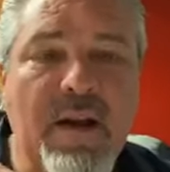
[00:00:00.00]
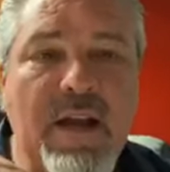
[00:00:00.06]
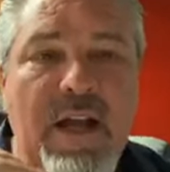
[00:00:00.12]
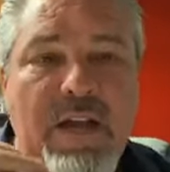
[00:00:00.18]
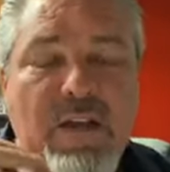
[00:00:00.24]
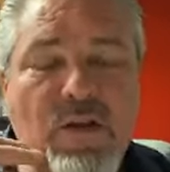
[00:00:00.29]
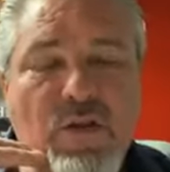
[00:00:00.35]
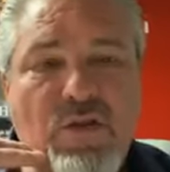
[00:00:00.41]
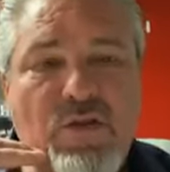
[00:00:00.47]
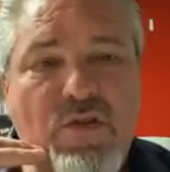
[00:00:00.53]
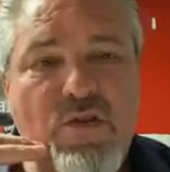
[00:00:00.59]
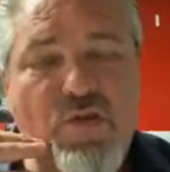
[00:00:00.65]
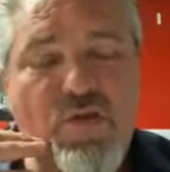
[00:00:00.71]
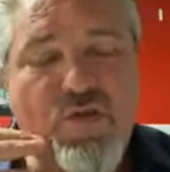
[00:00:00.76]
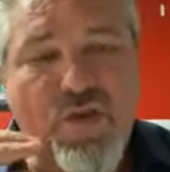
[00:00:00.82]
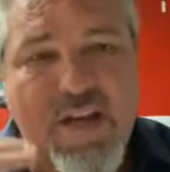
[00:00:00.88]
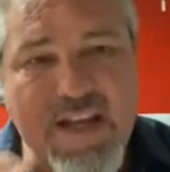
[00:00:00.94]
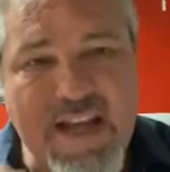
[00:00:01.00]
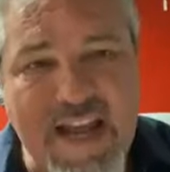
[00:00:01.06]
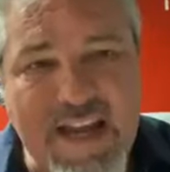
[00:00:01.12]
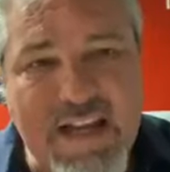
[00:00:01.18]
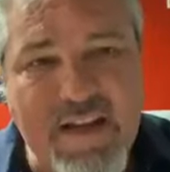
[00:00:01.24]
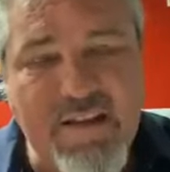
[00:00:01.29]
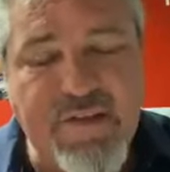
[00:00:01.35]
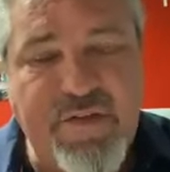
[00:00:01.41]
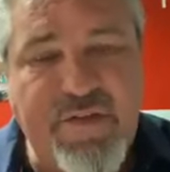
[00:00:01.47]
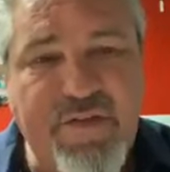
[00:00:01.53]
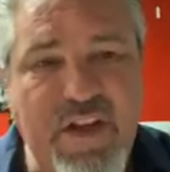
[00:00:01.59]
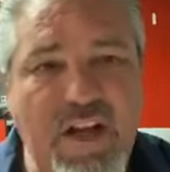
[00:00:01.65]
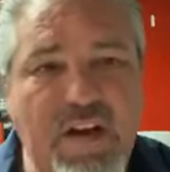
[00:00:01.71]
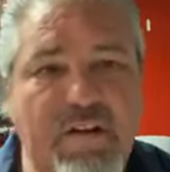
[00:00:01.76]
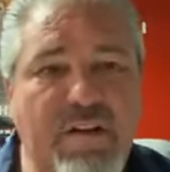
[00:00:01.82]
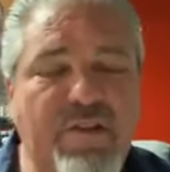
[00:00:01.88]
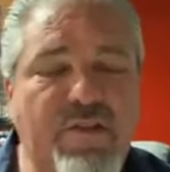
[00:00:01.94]
and you create
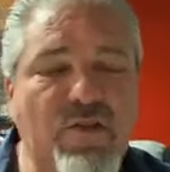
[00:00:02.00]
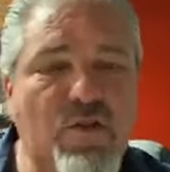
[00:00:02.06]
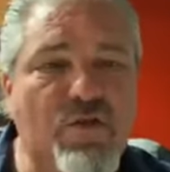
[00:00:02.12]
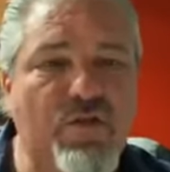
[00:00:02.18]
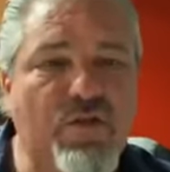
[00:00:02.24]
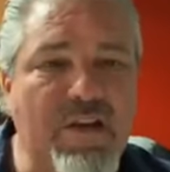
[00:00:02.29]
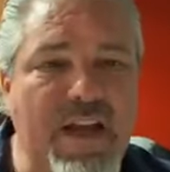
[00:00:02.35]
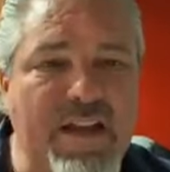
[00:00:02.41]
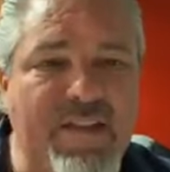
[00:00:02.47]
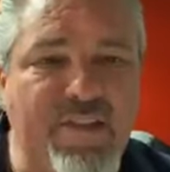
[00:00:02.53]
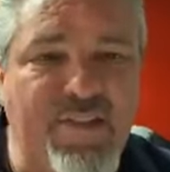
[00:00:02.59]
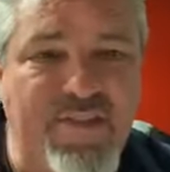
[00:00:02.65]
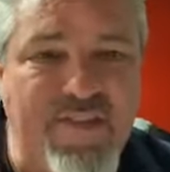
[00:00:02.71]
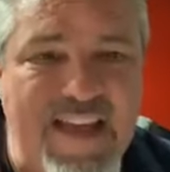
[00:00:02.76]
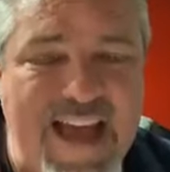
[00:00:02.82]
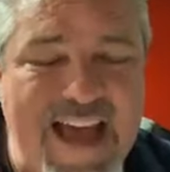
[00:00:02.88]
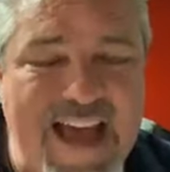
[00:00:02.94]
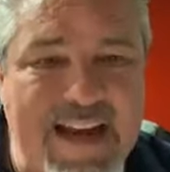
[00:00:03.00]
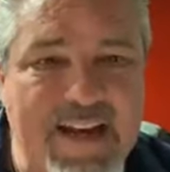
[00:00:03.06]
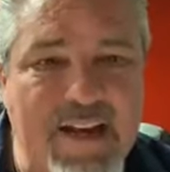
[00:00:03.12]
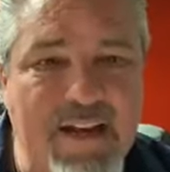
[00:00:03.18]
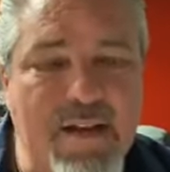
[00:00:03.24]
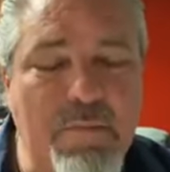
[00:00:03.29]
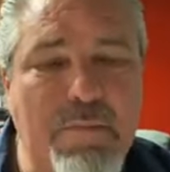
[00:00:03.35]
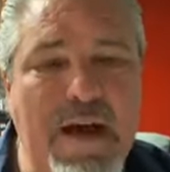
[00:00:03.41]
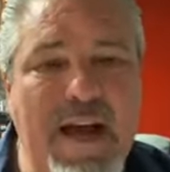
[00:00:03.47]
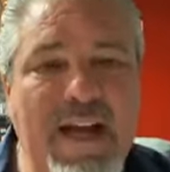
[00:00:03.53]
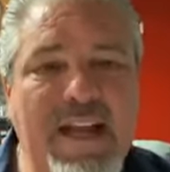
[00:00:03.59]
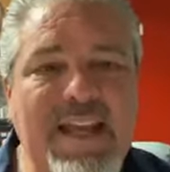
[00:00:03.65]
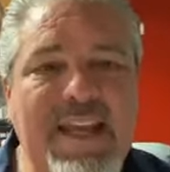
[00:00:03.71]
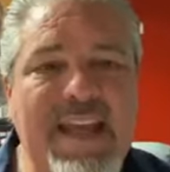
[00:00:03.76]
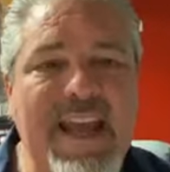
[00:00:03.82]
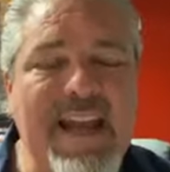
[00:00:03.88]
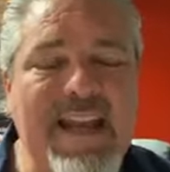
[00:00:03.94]
interference, you create static, and the
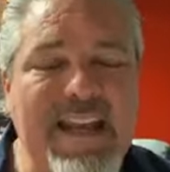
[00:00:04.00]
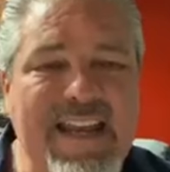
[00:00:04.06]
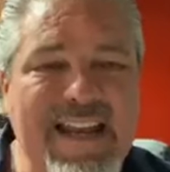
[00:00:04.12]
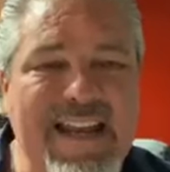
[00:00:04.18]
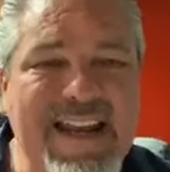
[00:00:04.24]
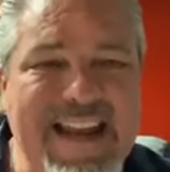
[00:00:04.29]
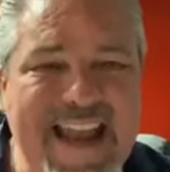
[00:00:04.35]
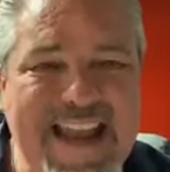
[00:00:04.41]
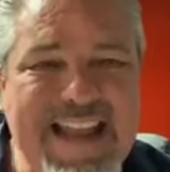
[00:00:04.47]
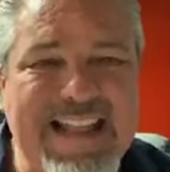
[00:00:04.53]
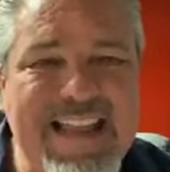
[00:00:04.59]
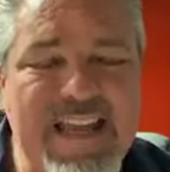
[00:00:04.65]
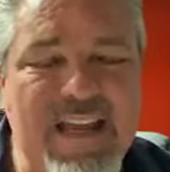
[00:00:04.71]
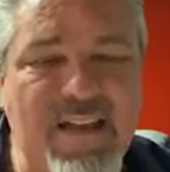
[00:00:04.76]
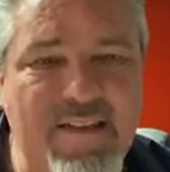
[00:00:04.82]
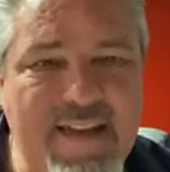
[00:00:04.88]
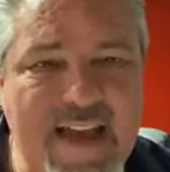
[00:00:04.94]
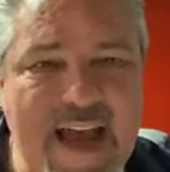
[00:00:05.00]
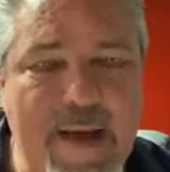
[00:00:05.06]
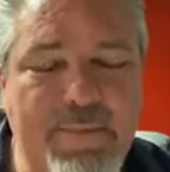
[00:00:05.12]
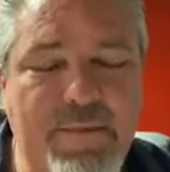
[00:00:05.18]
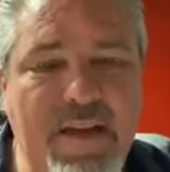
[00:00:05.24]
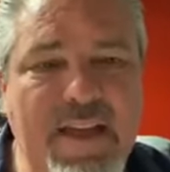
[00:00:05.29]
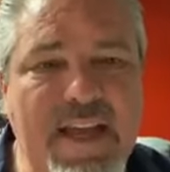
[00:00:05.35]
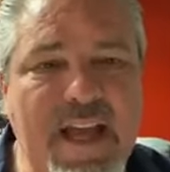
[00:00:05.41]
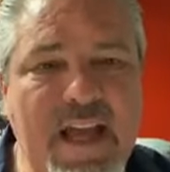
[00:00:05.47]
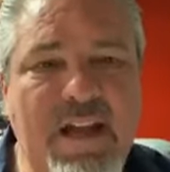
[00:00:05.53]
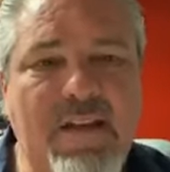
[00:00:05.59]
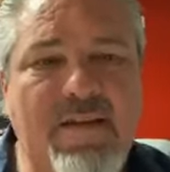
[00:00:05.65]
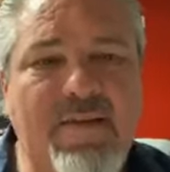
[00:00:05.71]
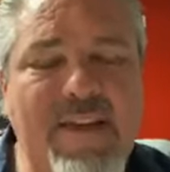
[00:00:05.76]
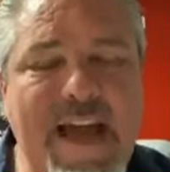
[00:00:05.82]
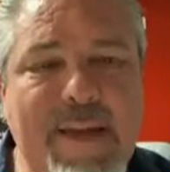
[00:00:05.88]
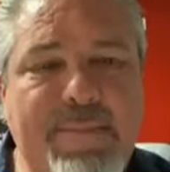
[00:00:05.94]
body can't innately adapt. It can't
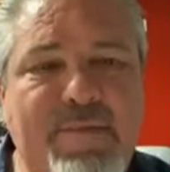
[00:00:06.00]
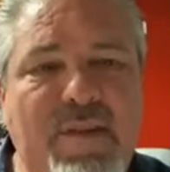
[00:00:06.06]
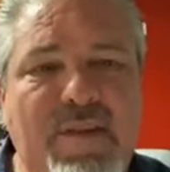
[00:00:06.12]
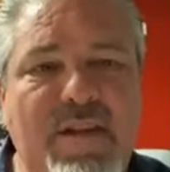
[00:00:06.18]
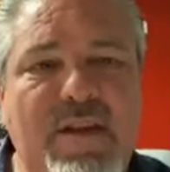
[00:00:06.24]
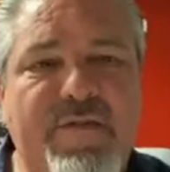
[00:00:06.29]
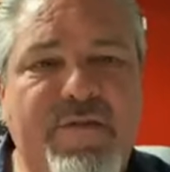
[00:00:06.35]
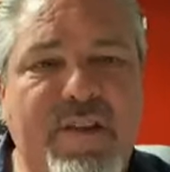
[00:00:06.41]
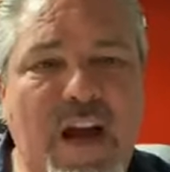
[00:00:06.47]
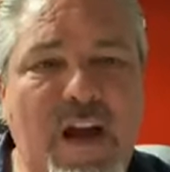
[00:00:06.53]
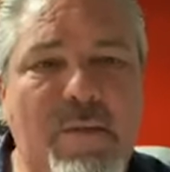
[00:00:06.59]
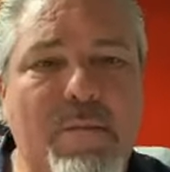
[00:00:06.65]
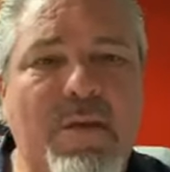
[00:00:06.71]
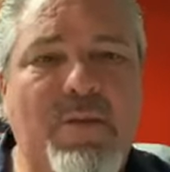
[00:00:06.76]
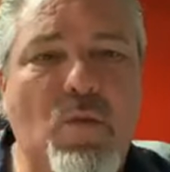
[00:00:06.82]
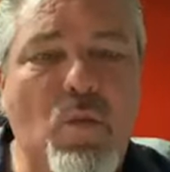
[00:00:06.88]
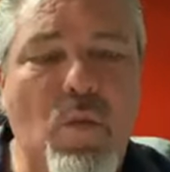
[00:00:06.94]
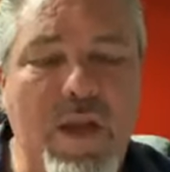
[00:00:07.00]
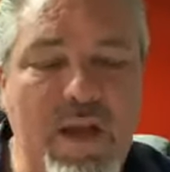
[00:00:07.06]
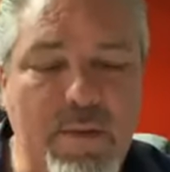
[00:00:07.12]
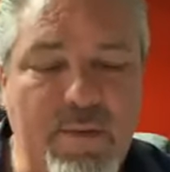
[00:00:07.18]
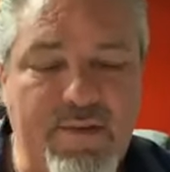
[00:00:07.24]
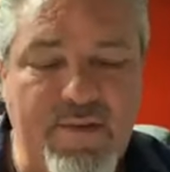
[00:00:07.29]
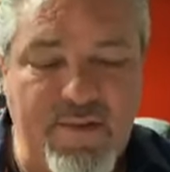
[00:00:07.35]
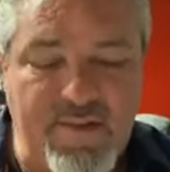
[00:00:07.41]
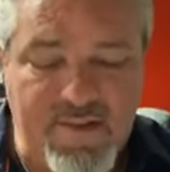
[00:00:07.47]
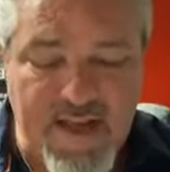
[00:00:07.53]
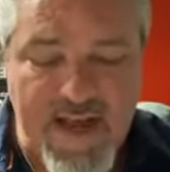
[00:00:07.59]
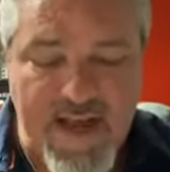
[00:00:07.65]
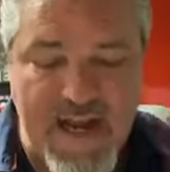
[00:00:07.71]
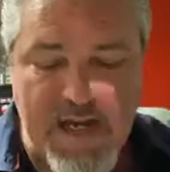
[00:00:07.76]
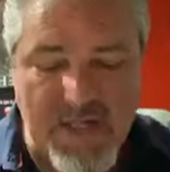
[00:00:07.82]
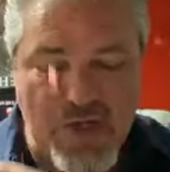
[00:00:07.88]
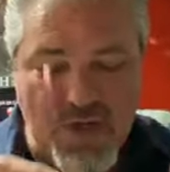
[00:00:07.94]
adapt to the environment the way it was
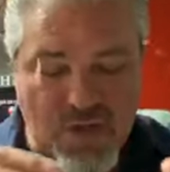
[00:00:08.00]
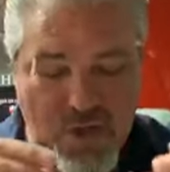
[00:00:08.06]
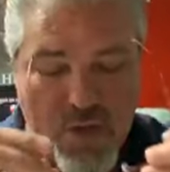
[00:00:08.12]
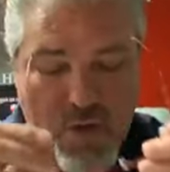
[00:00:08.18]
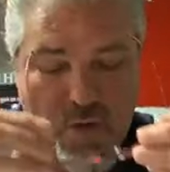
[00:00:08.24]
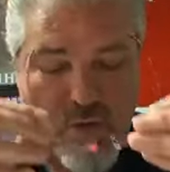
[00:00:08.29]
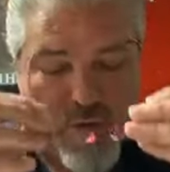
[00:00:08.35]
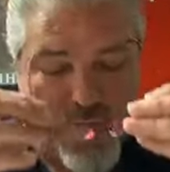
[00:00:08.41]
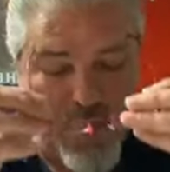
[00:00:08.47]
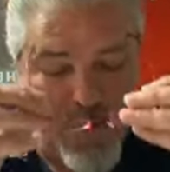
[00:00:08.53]
designed to do.